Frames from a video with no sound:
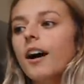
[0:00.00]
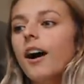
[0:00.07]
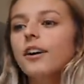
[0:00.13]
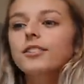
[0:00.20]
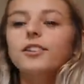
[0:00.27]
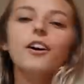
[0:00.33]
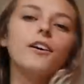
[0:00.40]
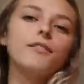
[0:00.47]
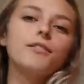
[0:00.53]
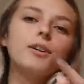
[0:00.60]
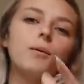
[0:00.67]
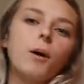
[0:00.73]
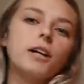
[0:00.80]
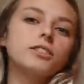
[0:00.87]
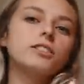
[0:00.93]
Also, if
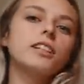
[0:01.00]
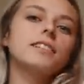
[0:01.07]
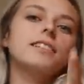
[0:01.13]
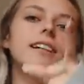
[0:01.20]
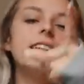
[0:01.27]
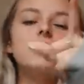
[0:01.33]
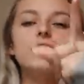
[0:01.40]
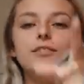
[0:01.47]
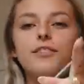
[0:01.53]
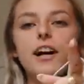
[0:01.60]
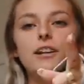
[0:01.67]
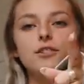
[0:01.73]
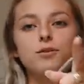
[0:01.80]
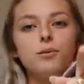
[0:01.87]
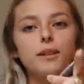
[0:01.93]
you're watching this and it's your
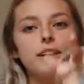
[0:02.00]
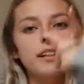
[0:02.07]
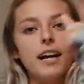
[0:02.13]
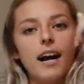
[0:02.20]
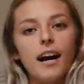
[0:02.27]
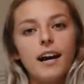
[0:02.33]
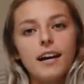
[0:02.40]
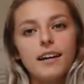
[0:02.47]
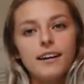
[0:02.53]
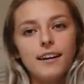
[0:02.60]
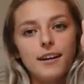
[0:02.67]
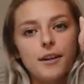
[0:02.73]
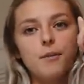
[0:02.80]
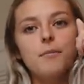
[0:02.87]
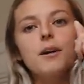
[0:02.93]
finals week, I
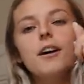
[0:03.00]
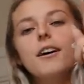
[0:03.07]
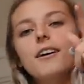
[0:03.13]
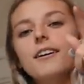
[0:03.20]
am